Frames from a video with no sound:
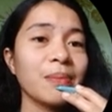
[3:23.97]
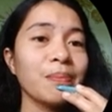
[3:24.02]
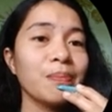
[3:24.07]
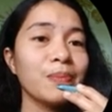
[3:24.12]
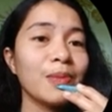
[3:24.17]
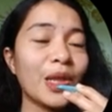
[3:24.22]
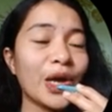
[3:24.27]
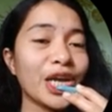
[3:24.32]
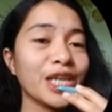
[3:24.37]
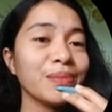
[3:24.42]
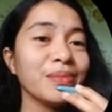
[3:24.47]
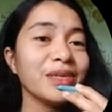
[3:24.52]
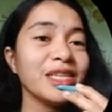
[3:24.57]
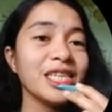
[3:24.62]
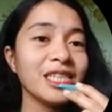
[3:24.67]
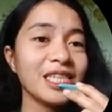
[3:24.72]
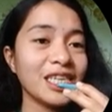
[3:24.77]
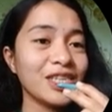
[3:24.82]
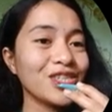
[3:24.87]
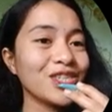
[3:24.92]
employed by
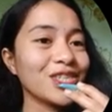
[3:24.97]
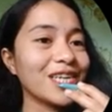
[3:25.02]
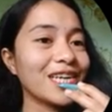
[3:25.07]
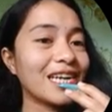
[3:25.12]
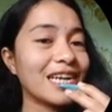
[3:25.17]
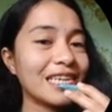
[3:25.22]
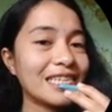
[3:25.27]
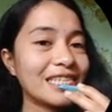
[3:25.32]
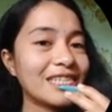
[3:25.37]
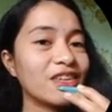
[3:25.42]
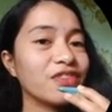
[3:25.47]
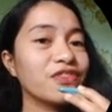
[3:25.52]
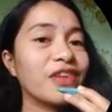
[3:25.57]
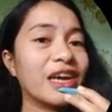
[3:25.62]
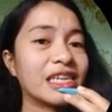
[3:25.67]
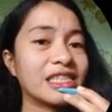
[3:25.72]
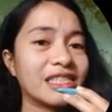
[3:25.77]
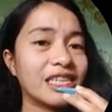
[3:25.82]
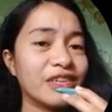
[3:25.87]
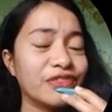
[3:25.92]
the teacher is
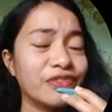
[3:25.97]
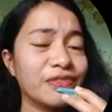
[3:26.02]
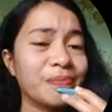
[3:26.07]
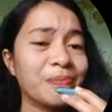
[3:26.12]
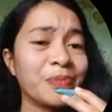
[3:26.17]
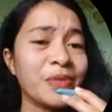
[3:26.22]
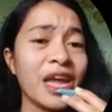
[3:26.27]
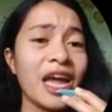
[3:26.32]
effective.